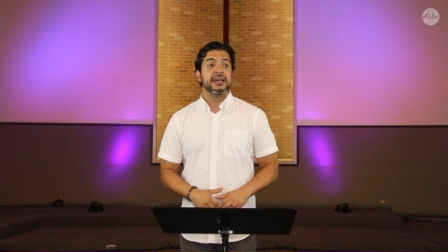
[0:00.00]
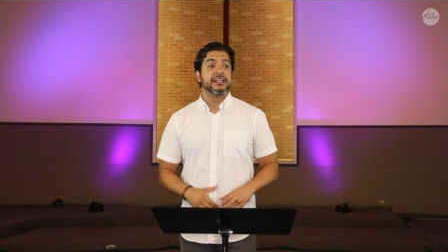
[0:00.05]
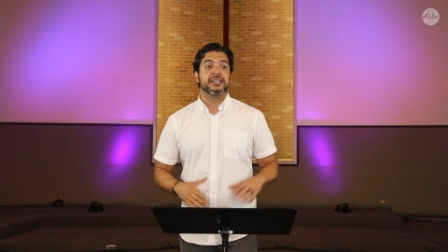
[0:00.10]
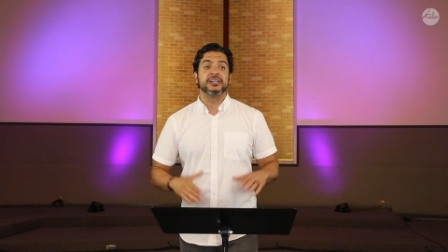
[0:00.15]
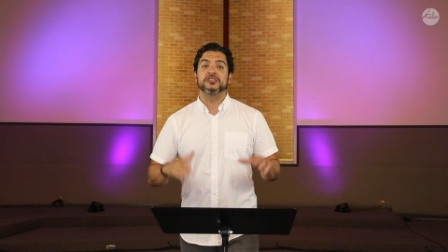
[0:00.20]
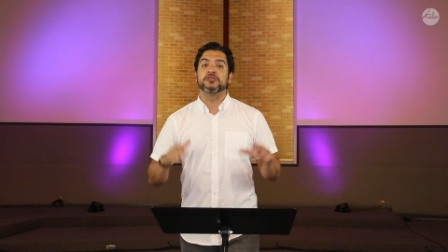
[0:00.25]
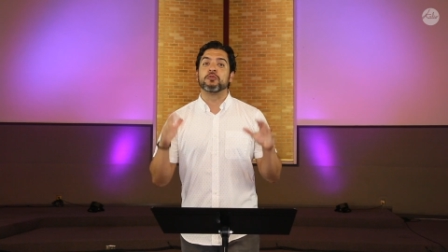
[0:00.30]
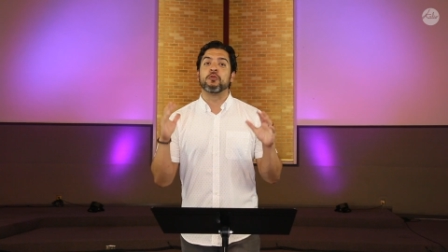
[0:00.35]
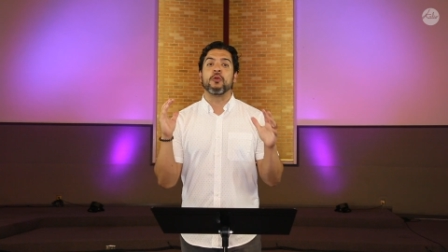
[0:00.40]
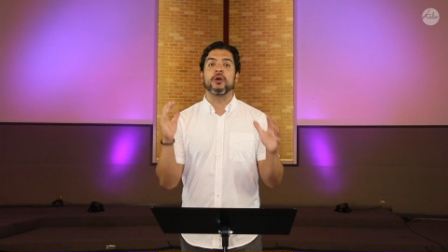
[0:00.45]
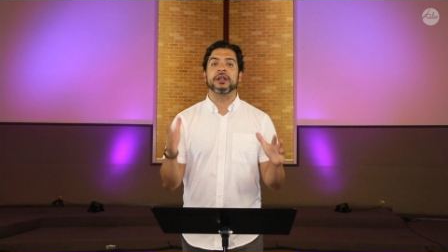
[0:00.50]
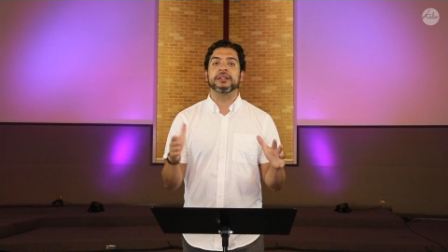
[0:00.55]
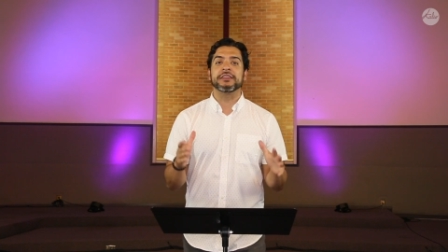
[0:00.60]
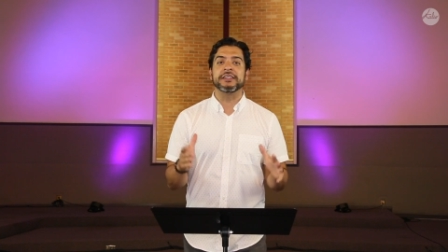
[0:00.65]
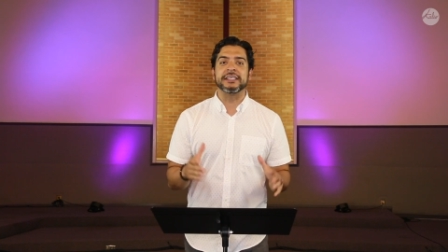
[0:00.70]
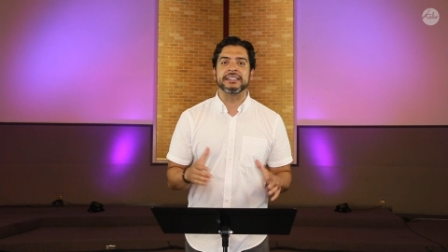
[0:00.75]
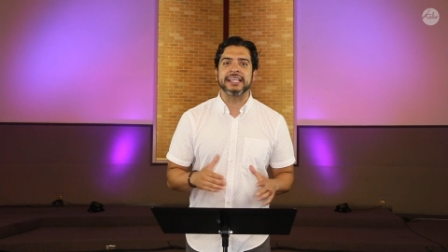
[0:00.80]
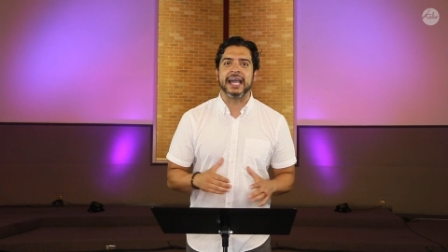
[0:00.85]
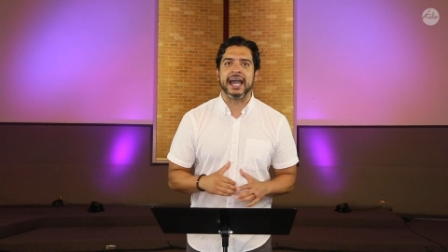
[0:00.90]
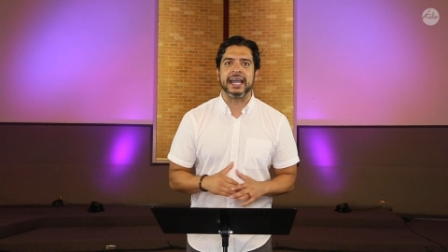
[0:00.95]
There's one
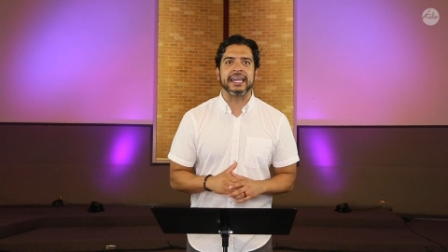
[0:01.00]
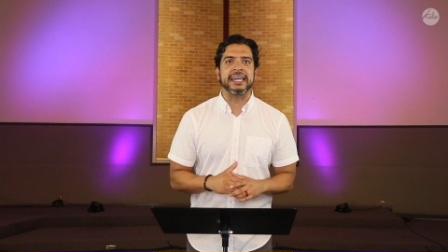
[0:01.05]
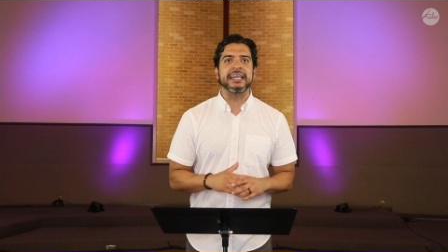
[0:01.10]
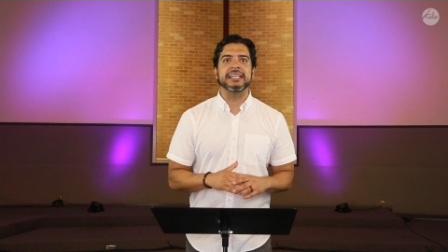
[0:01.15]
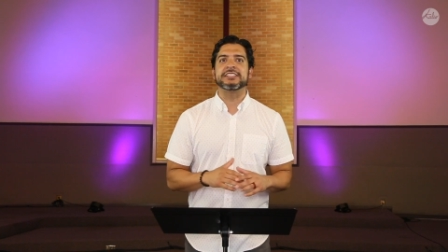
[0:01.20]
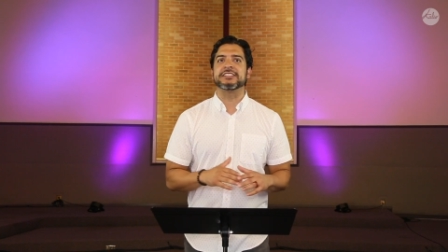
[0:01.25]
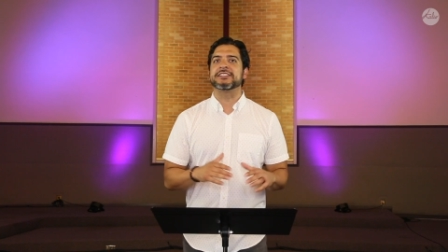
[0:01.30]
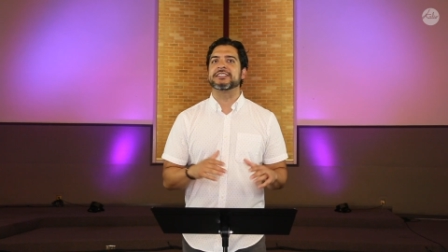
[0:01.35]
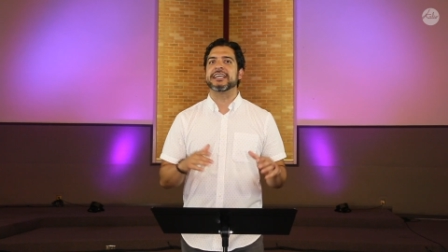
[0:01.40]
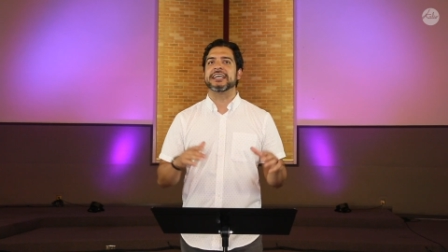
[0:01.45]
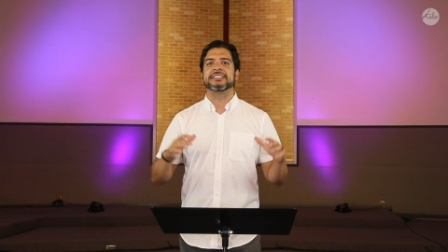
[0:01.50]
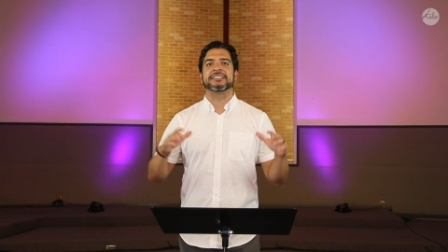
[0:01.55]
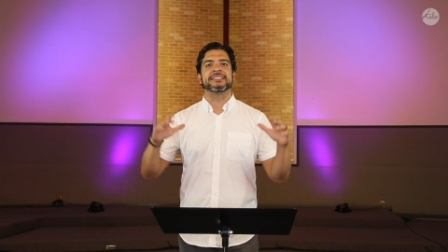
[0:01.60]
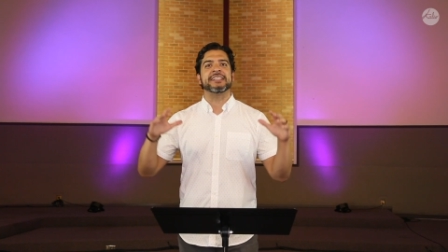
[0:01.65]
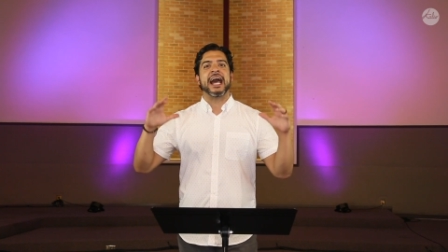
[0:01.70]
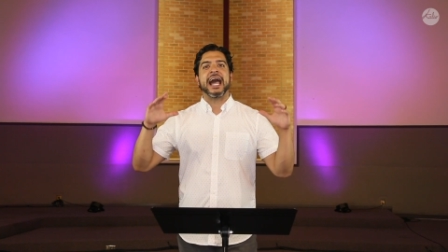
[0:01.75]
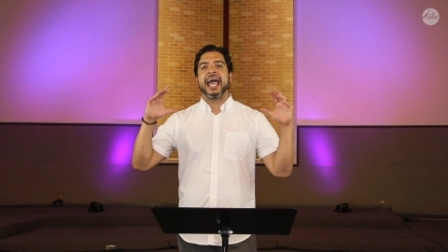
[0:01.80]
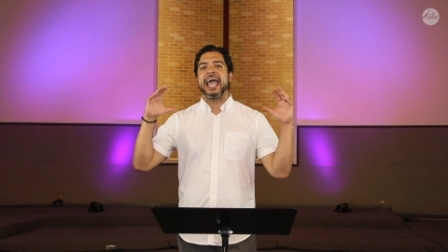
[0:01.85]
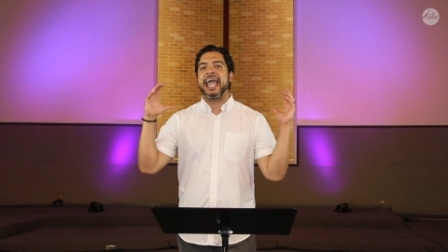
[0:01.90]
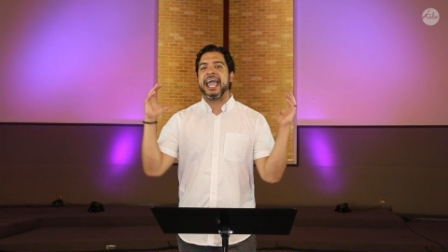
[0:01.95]
thing that he just is
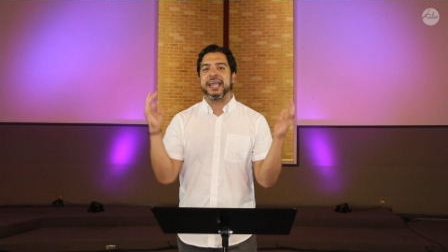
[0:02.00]
not